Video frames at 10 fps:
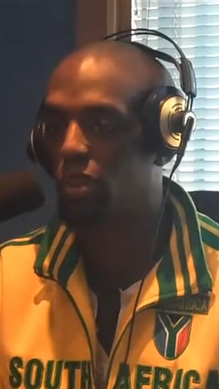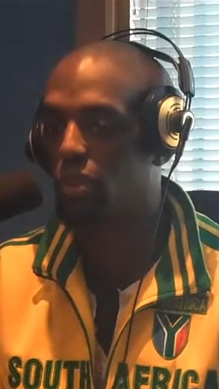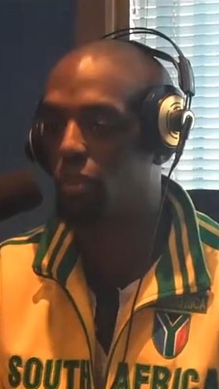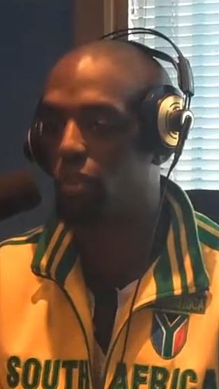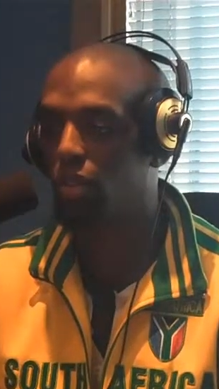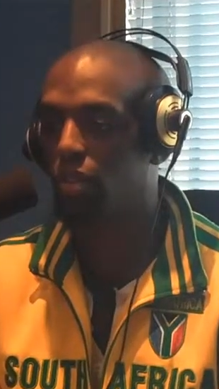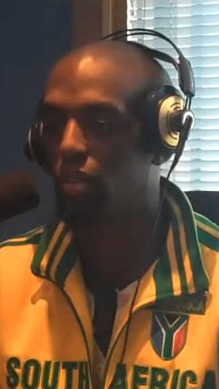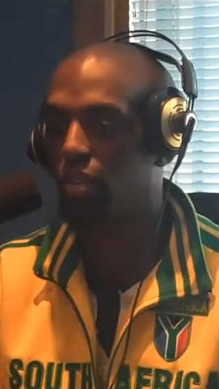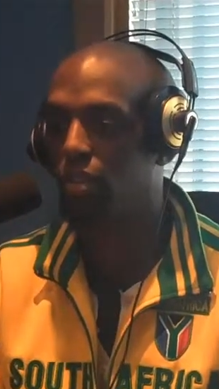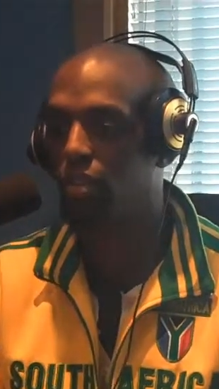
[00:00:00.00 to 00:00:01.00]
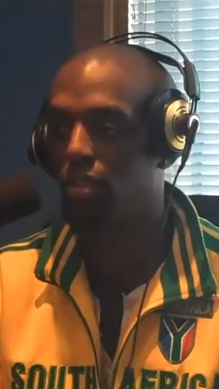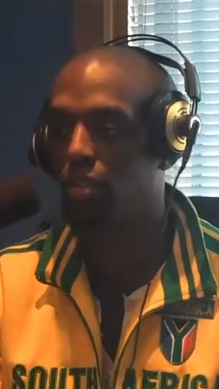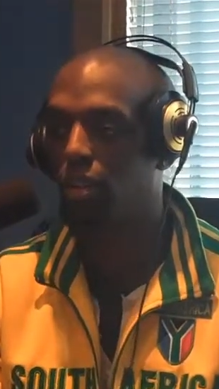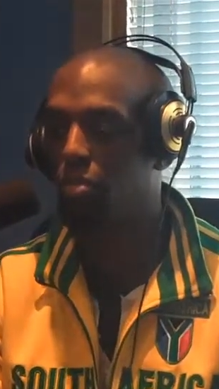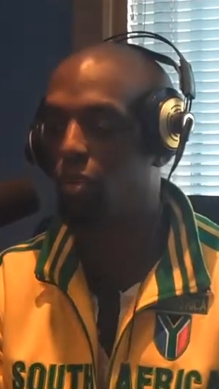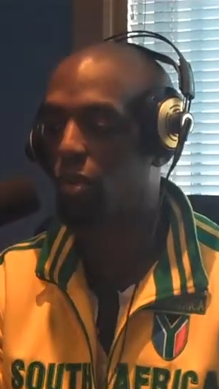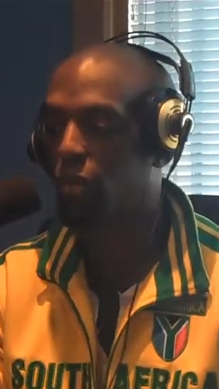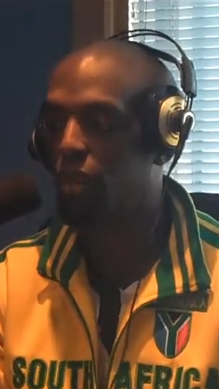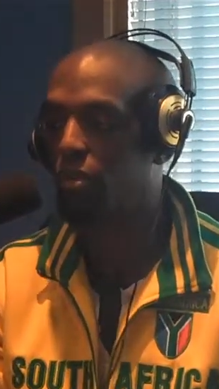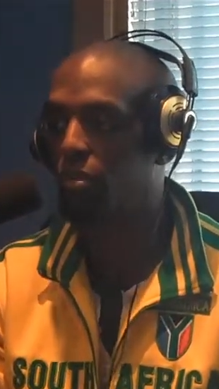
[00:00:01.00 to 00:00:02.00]
short, I was born and
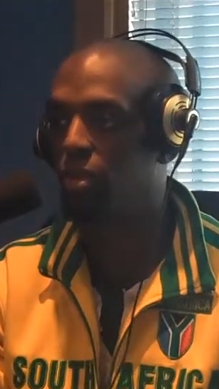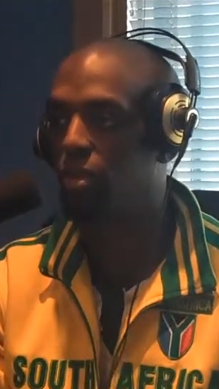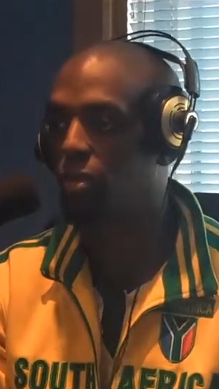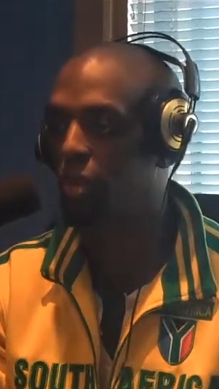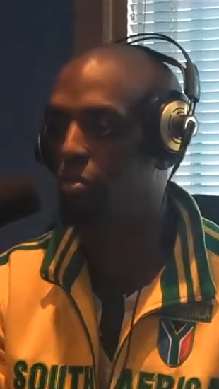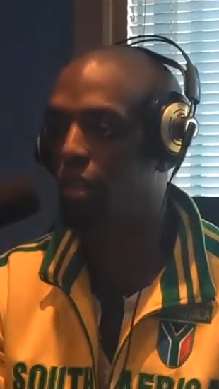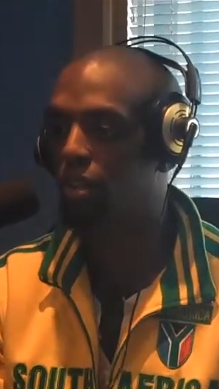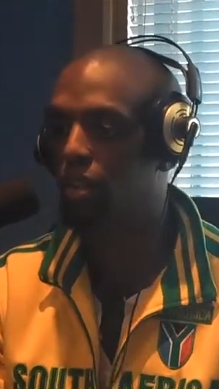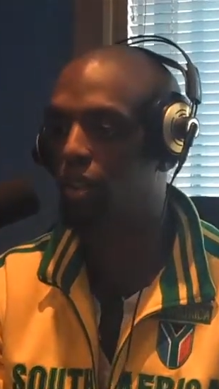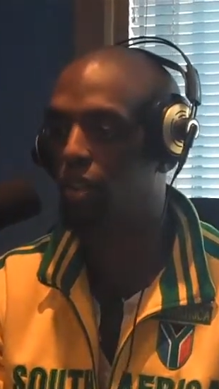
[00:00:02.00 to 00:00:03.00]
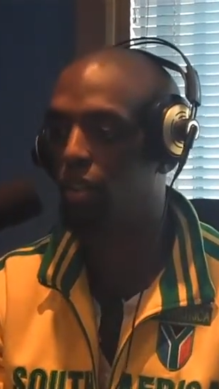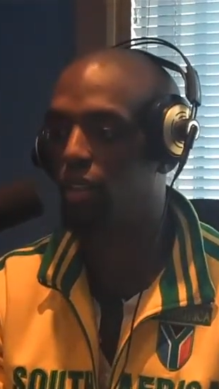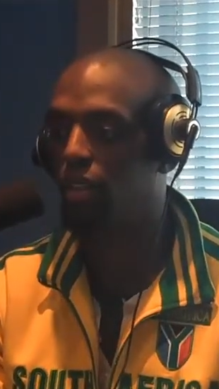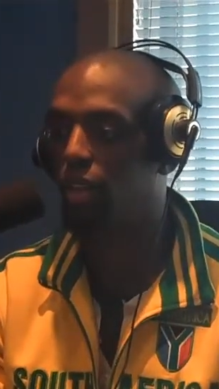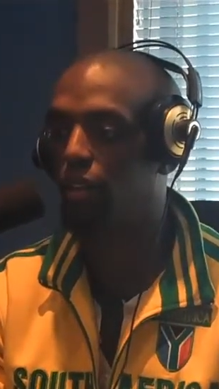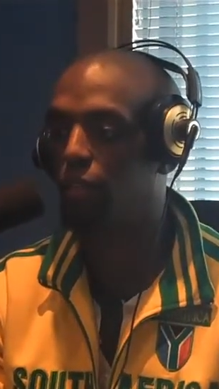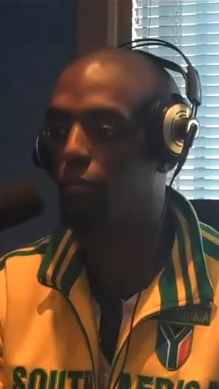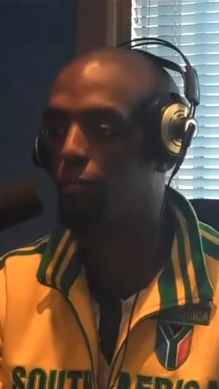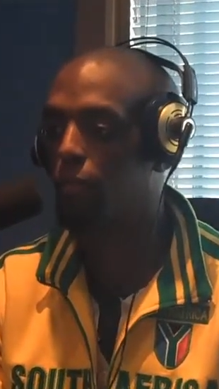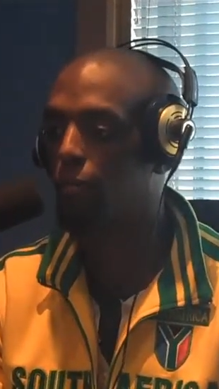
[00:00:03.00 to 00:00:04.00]
raised from Detroit, Michigan,
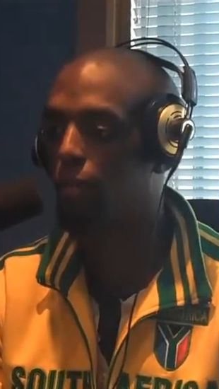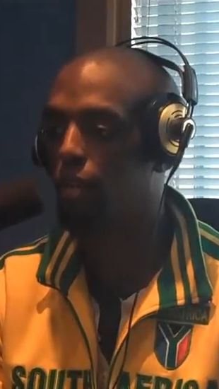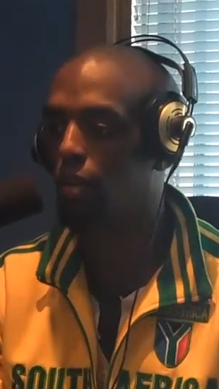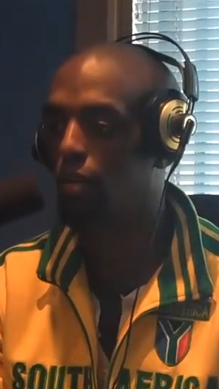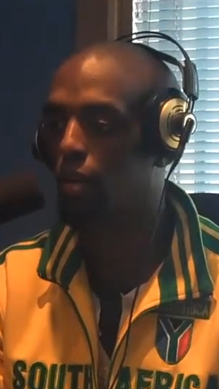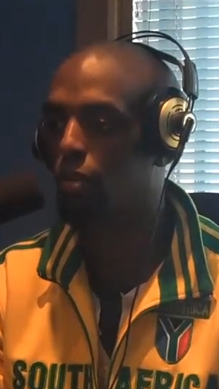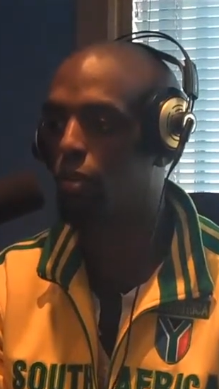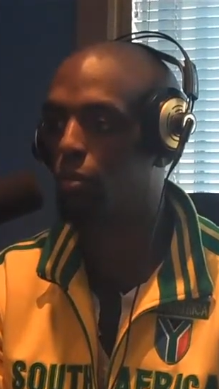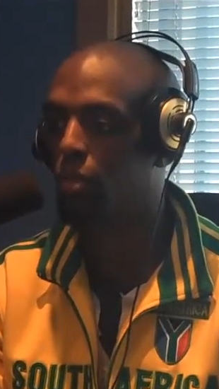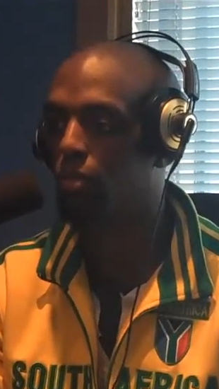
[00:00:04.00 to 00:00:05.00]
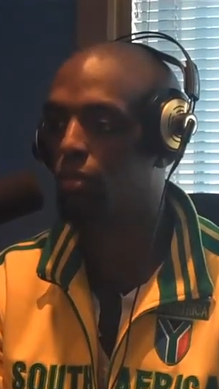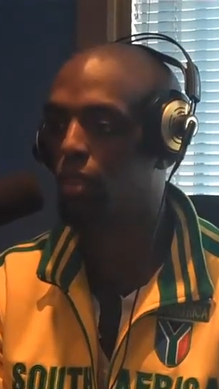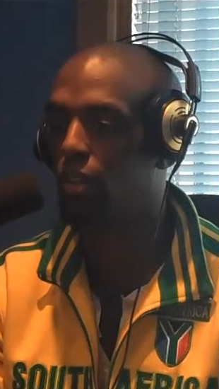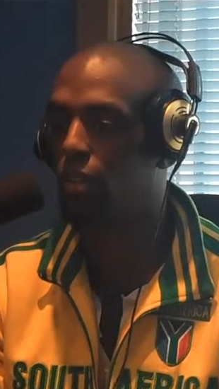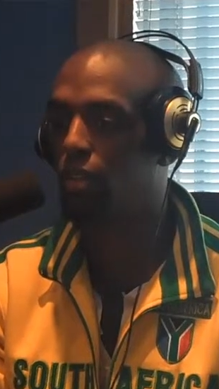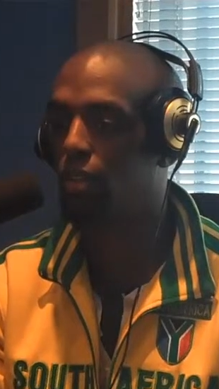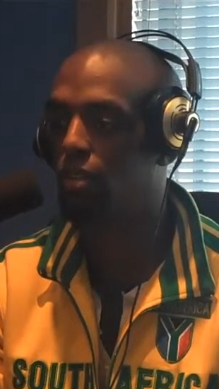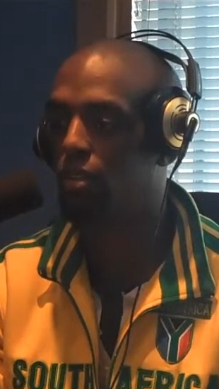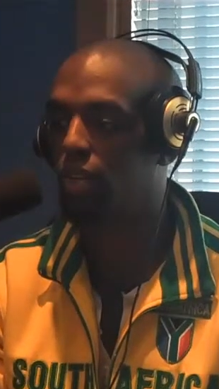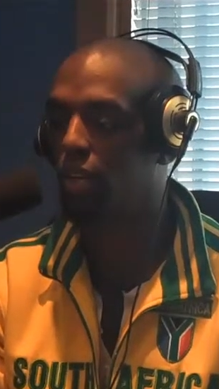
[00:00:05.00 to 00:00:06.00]
and, I grew up in a very
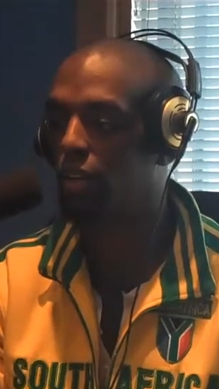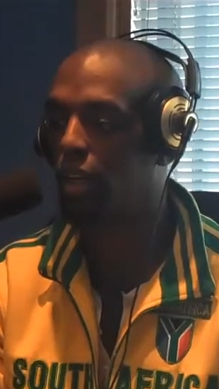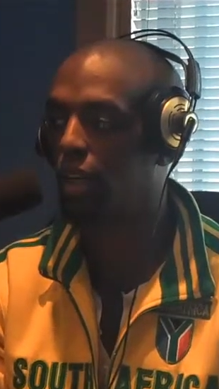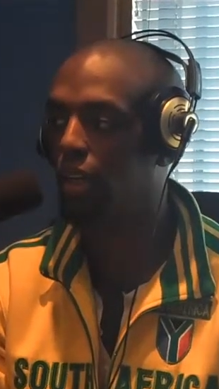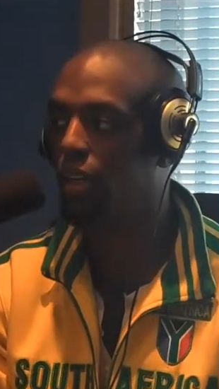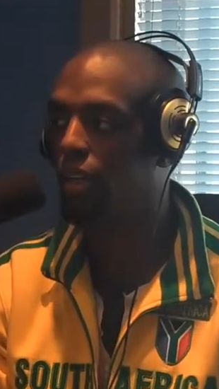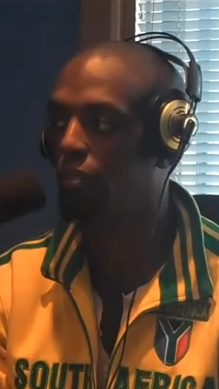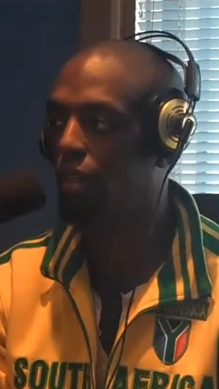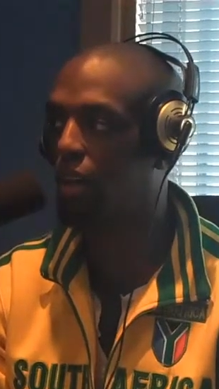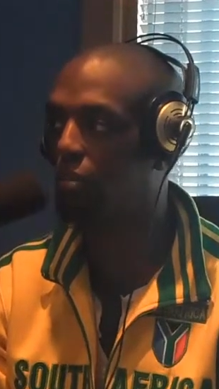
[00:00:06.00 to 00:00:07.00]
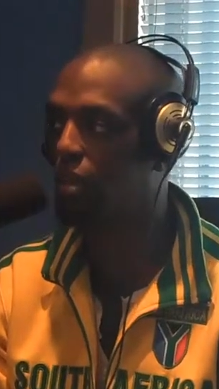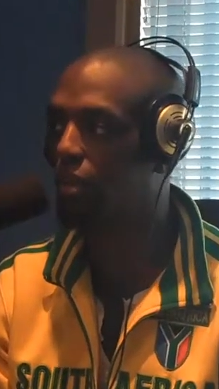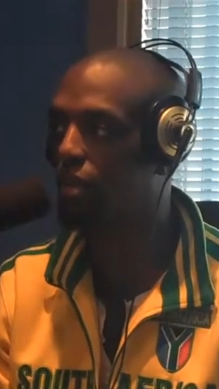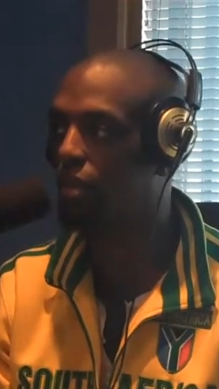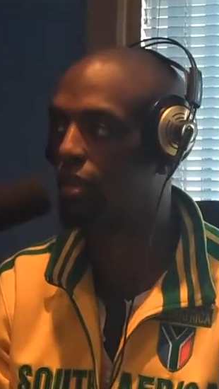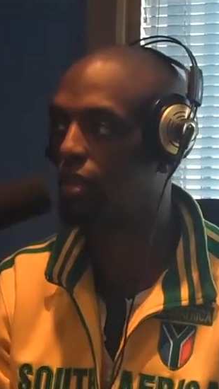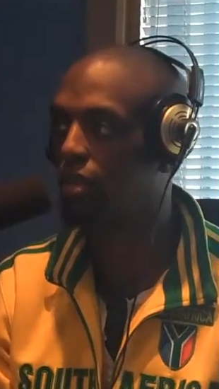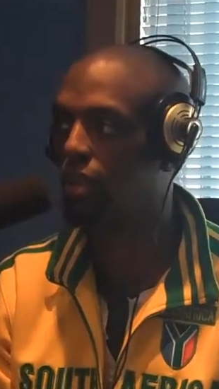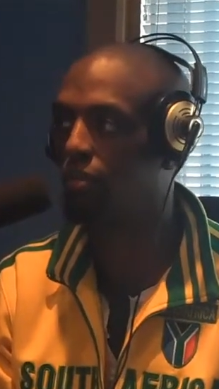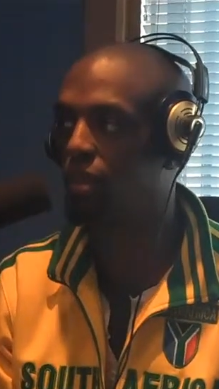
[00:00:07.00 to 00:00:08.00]
segregated environment,
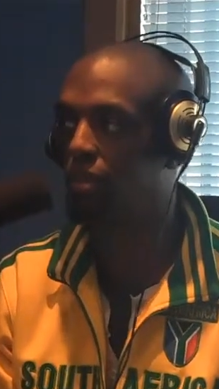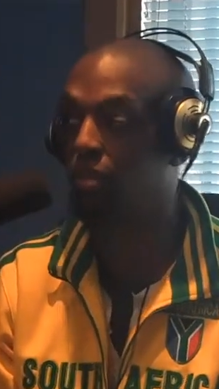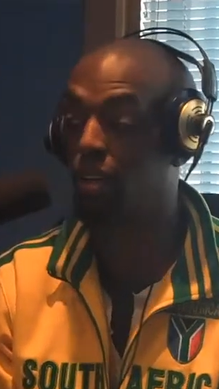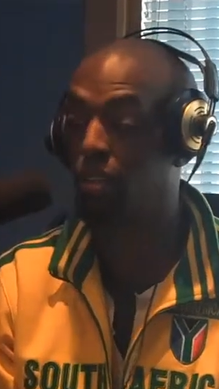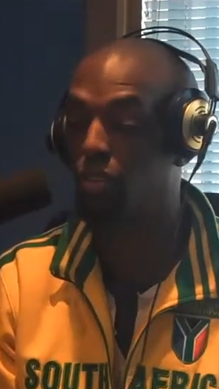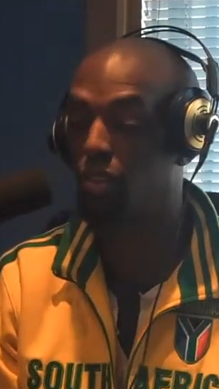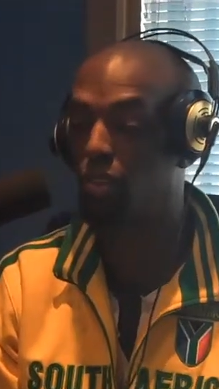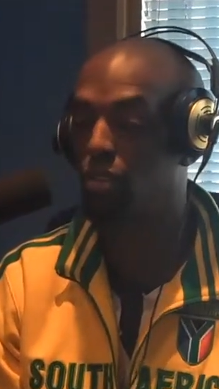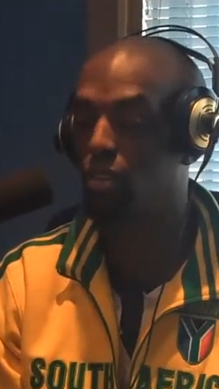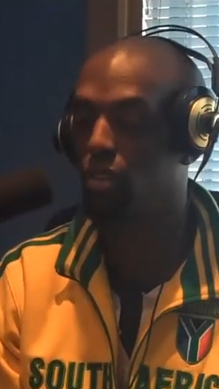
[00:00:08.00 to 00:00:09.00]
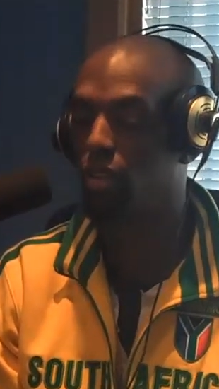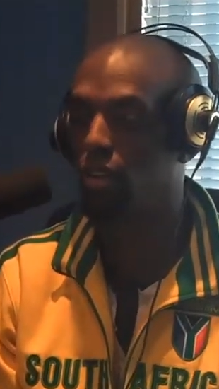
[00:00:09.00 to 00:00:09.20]
even inside the church.